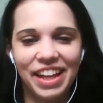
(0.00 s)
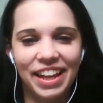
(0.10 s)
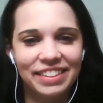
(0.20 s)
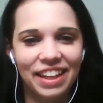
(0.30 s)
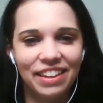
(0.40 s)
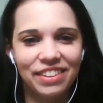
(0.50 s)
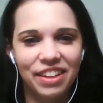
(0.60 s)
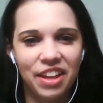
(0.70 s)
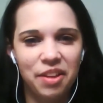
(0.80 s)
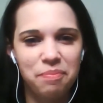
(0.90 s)
It
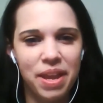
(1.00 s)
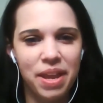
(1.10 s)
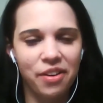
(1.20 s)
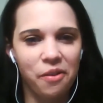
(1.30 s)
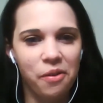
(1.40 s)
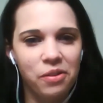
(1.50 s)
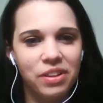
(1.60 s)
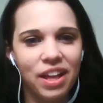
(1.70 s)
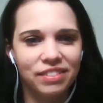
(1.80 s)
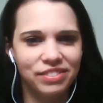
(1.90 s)
doesn't make a whole
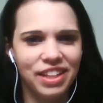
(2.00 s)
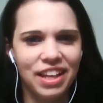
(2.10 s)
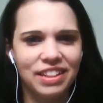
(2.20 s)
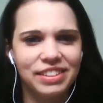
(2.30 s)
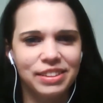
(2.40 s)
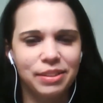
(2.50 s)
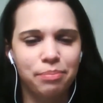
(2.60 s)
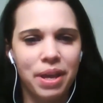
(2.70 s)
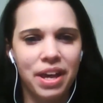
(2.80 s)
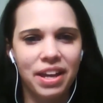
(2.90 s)
lot of sense,
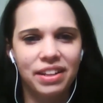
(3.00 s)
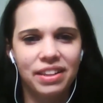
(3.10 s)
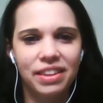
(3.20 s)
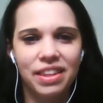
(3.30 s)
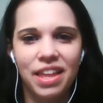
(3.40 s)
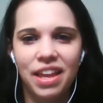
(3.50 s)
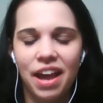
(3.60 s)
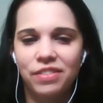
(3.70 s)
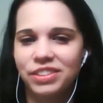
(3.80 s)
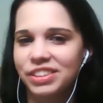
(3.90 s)
but they
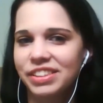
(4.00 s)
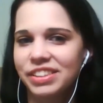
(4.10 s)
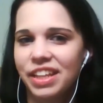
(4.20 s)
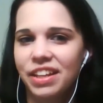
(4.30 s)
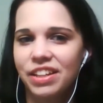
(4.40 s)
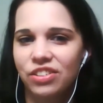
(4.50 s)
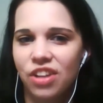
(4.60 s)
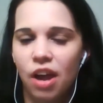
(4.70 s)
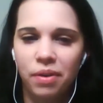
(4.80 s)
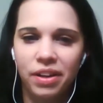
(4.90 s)
haven't said that he's
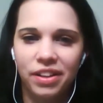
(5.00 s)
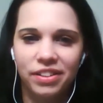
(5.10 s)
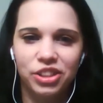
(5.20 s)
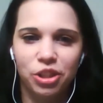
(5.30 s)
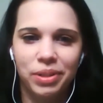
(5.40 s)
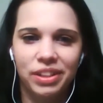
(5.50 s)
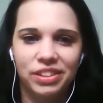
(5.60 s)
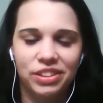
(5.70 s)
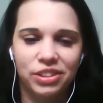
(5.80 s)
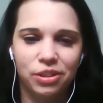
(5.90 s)
not running in the Derby,
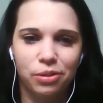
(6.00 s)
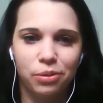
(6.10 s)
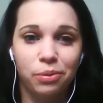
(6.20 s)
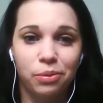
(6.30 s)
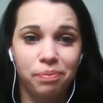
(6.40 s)
so,